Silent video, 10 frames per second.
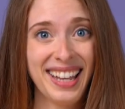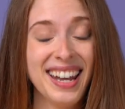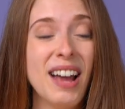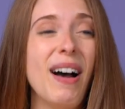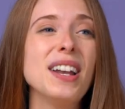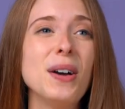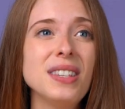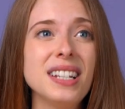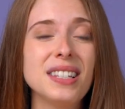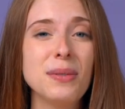Now, I know
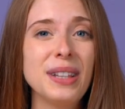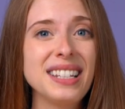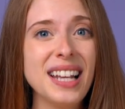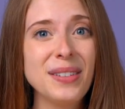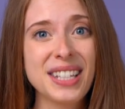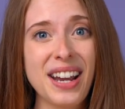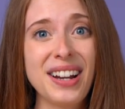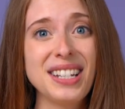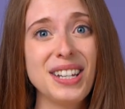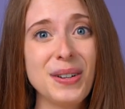this doesn't really sound
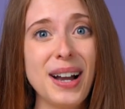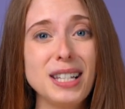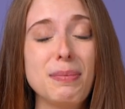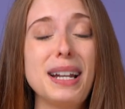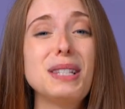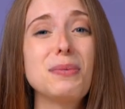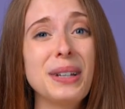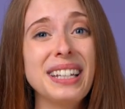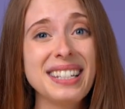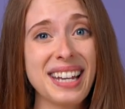scary to you guys, but it's
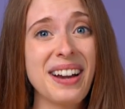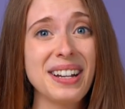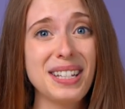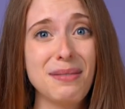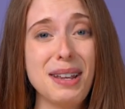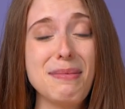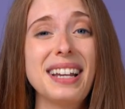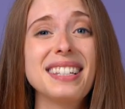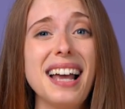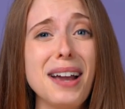really scary to me
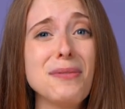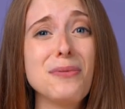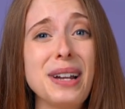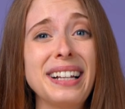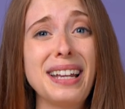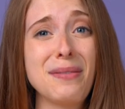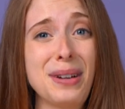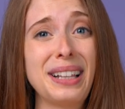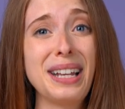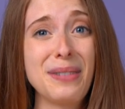because I really,
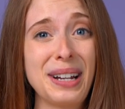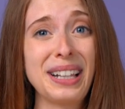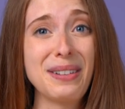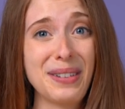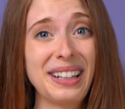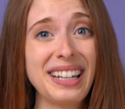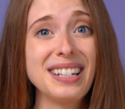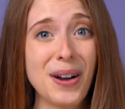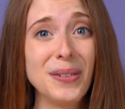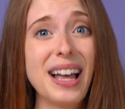really, really, really
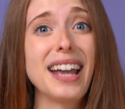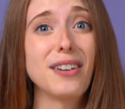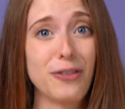don't like